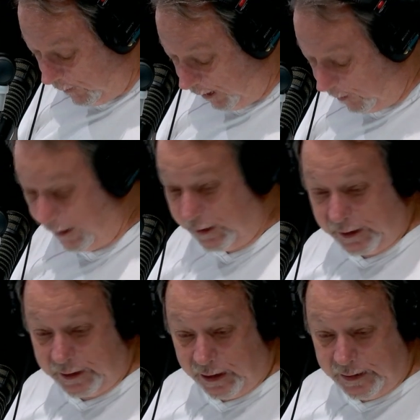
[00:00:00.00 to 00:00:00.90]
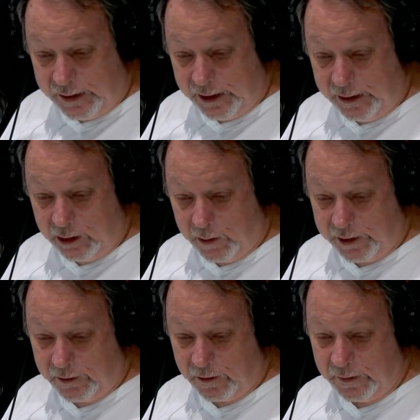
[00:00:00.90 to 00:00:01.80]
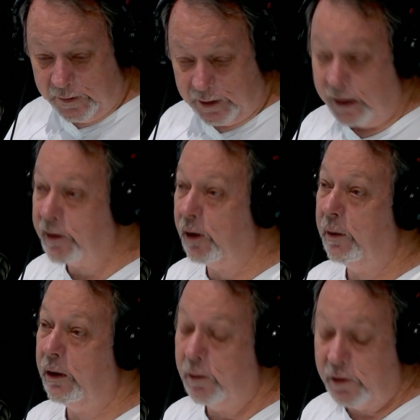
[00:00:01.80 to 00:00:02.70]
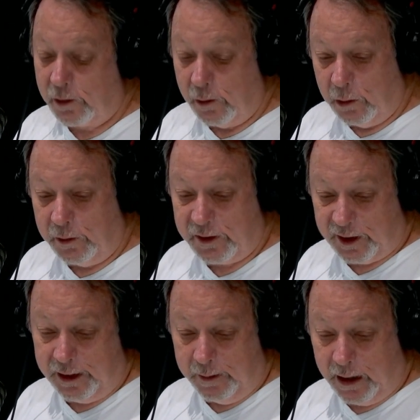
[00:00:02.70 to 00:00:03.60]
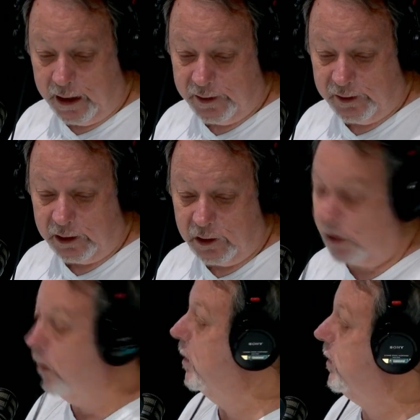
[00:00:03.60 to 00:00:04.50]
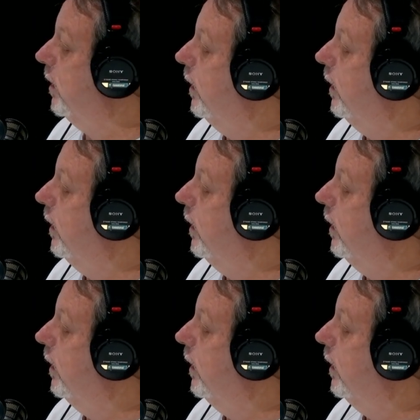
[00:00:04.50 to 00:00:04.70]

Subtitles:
We completed 19 questions, and Zoe, you scored the same as did Thomas.